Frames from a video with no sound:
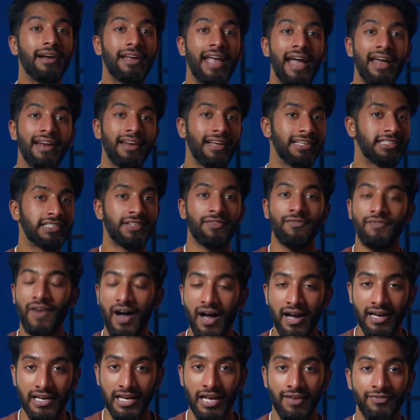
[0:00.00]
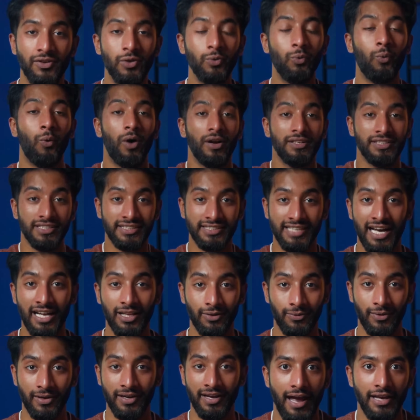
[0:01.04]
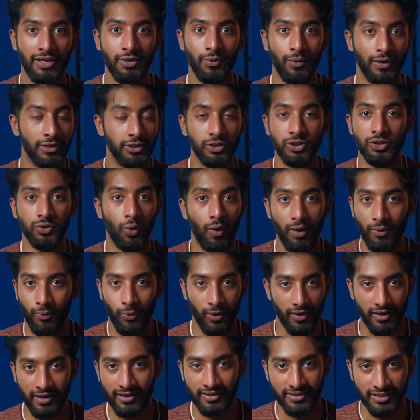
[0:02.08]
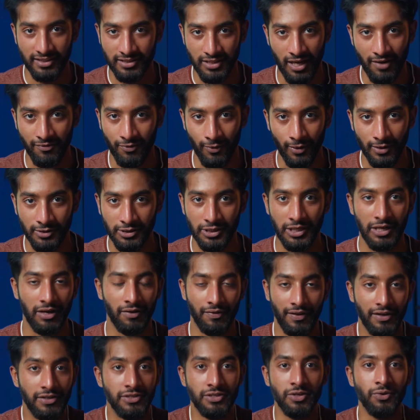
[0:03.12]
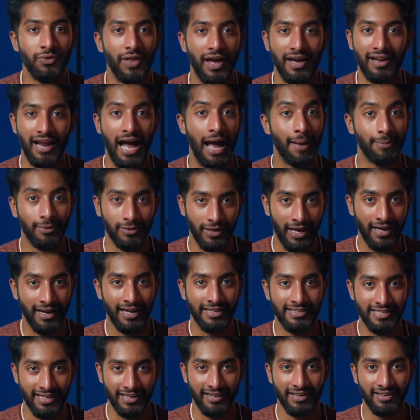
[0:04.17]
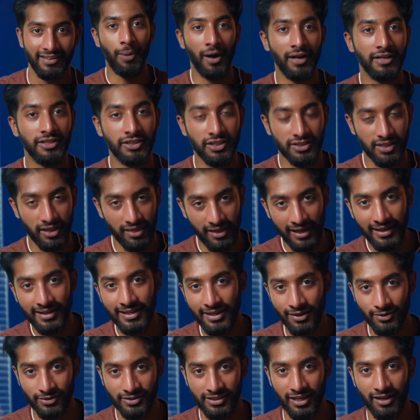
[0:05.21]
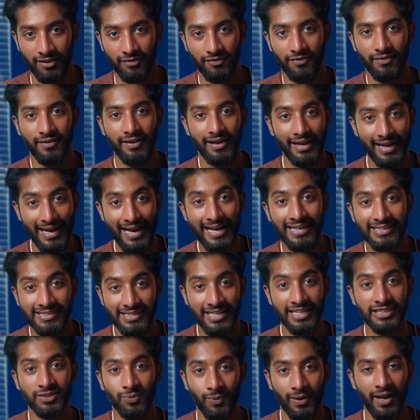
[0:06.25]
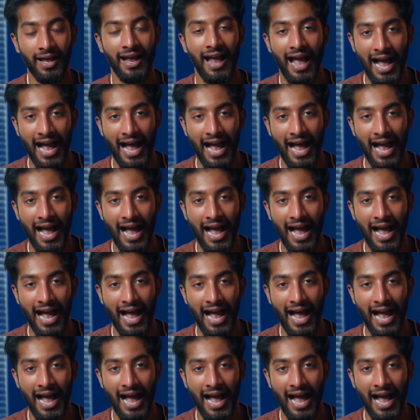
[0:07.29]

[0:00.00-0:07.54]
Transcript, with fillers: again is fine. If you want a salary and you enjoy working as a software engineer, then do that. I'm glad I did. But just think to yourself, is this what I